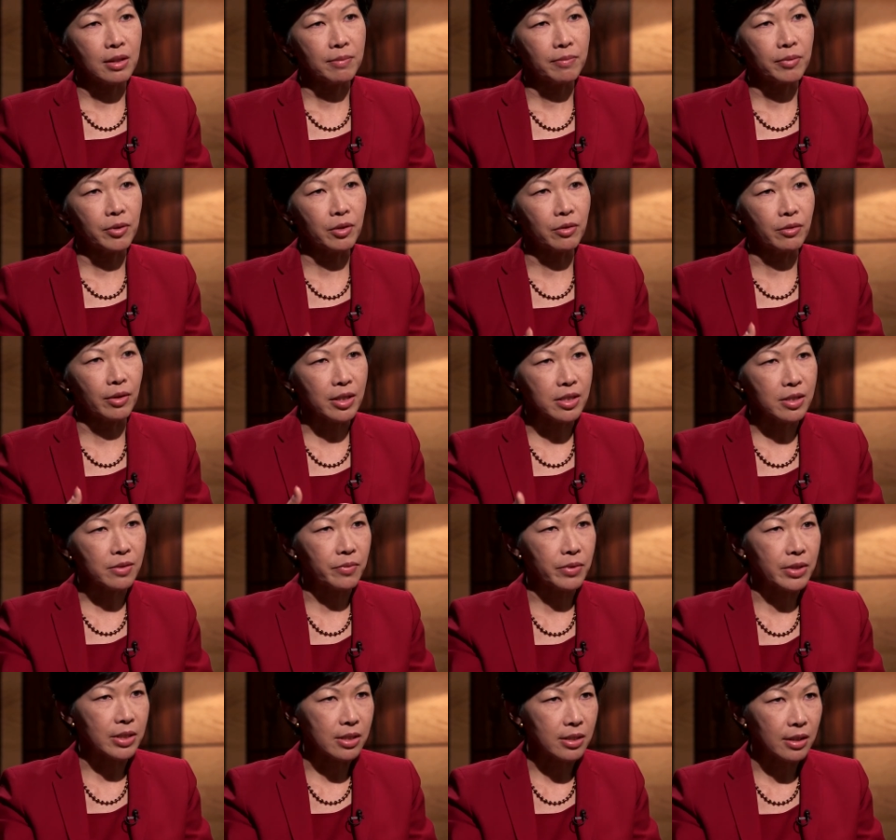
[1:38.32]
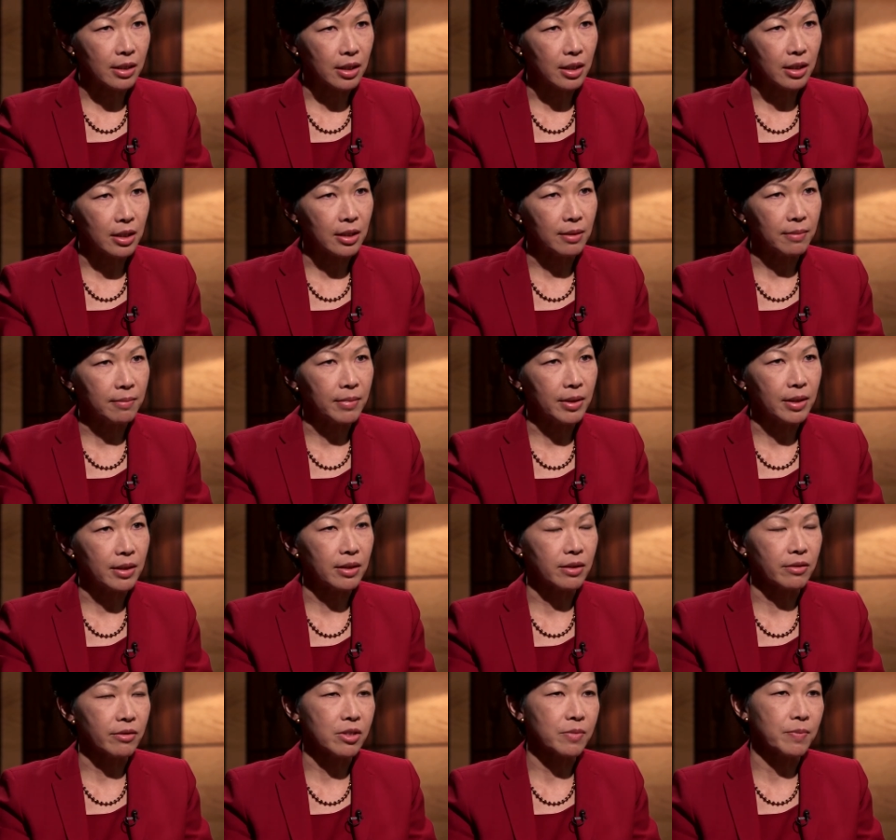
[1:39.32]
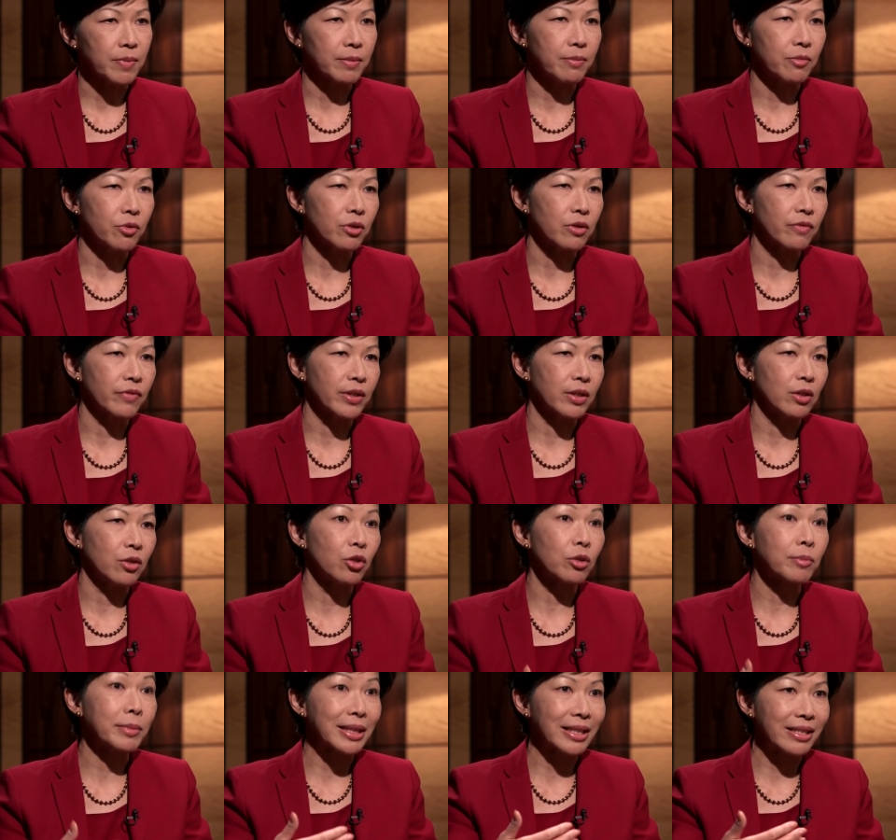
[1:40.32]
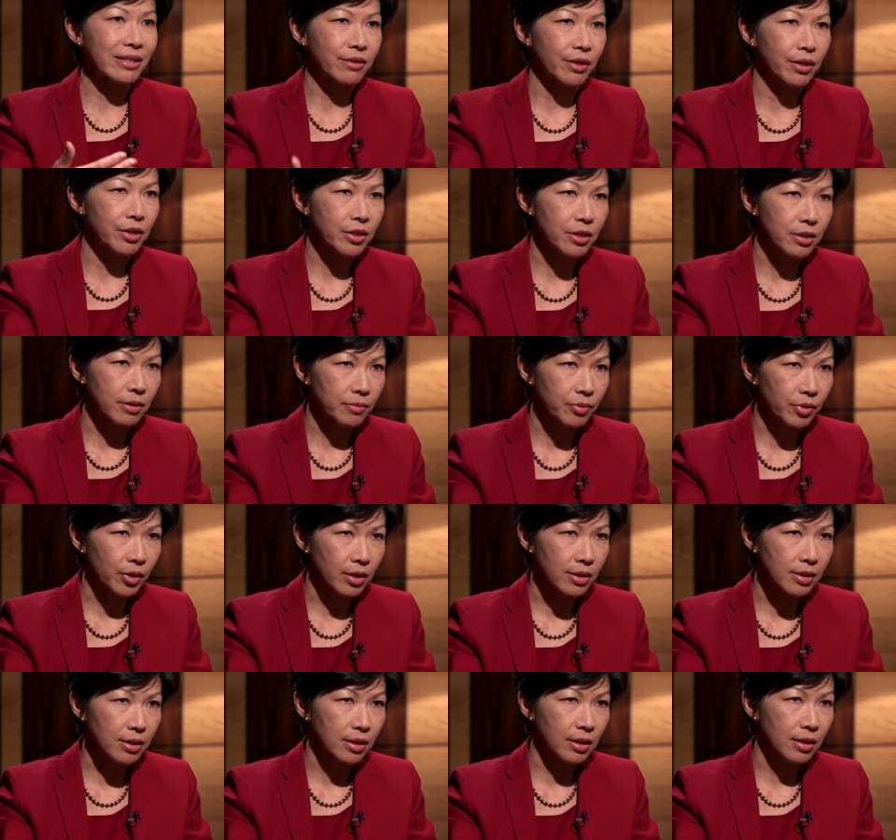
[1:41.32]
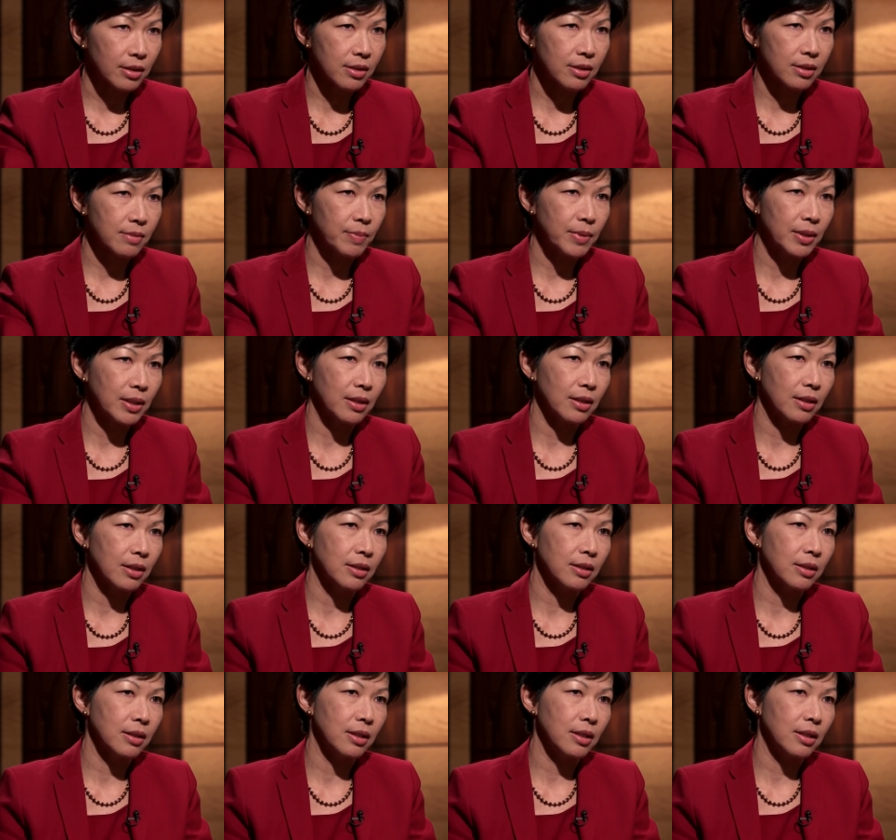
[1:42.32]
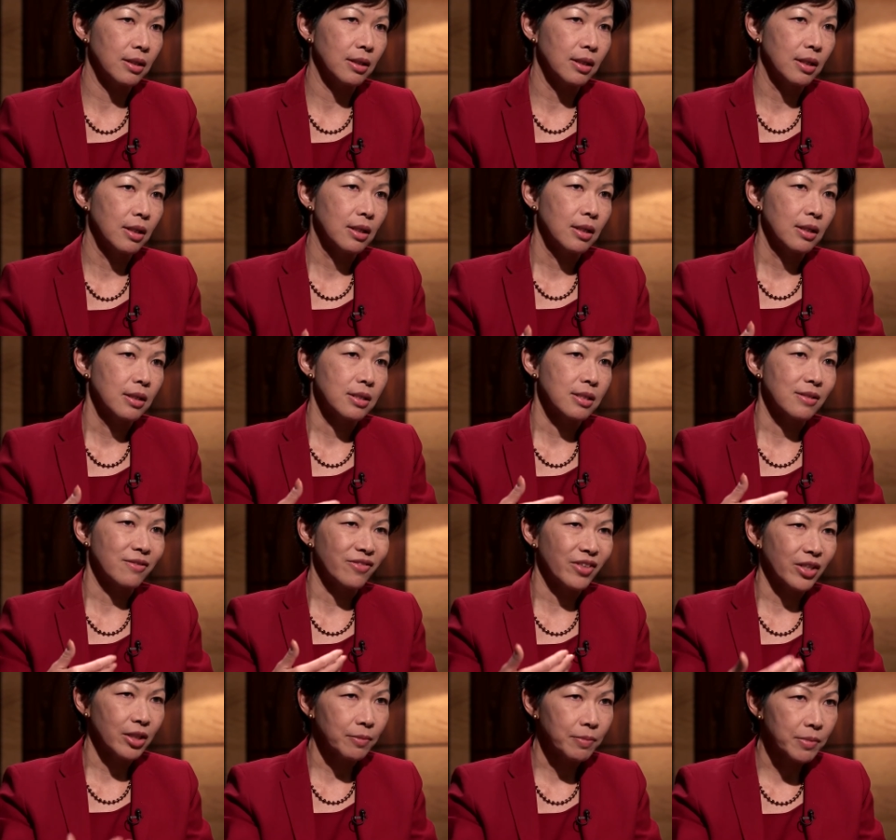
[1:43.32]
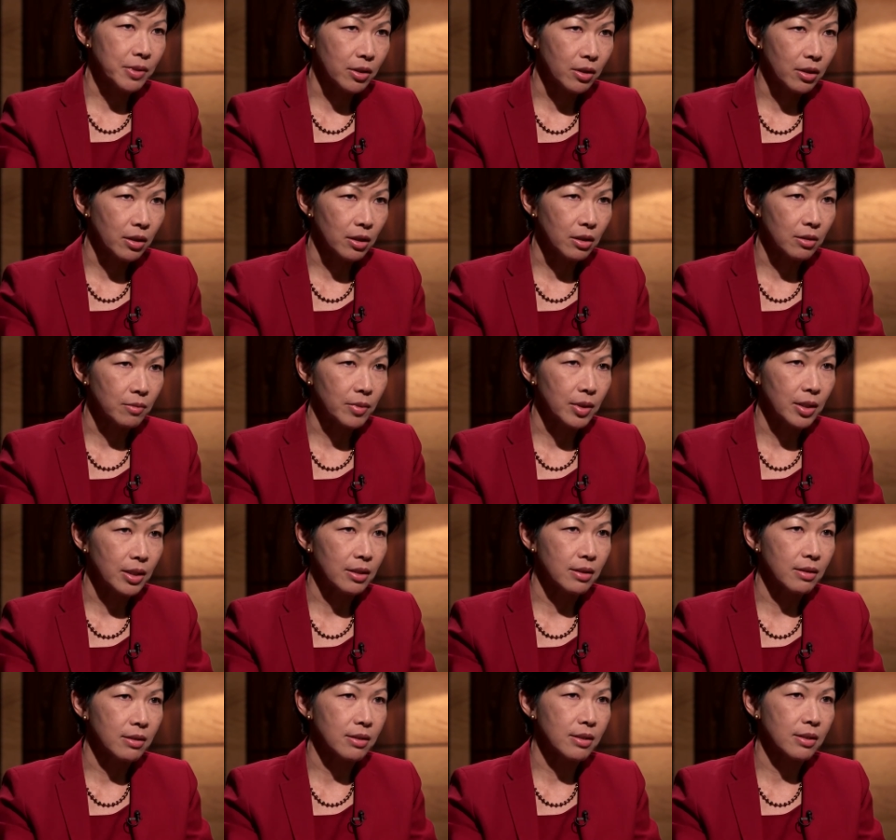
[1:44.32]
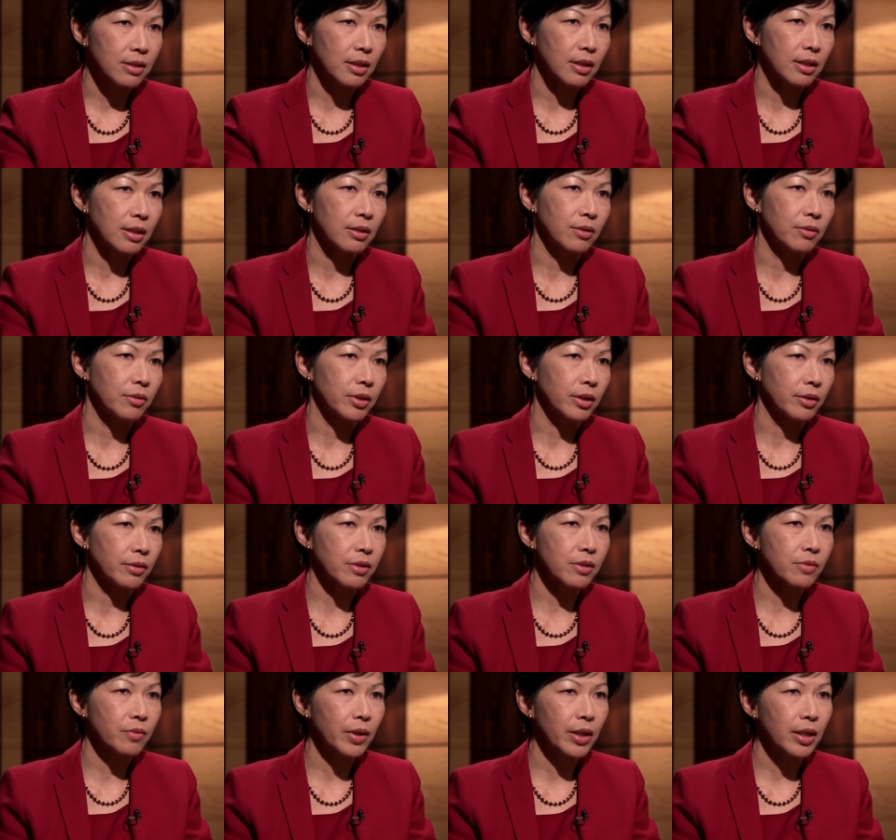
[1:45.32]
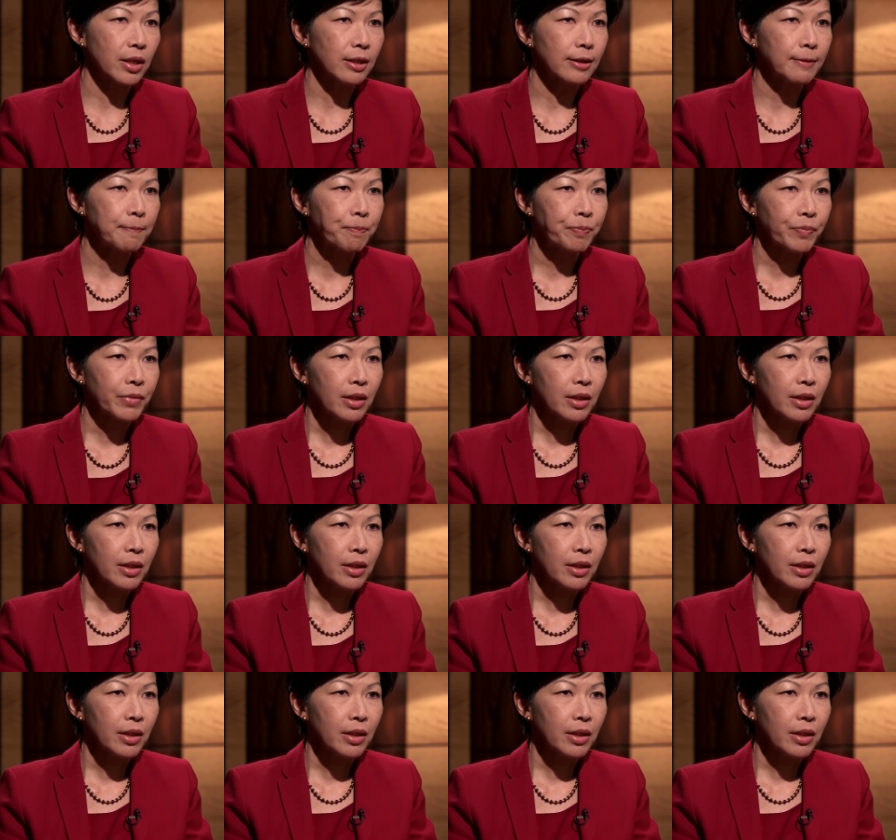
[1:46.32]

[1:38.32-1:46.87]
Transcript: progressed with time, there's been more of a normalization process, be it in the developed economies uh, or elsewhere.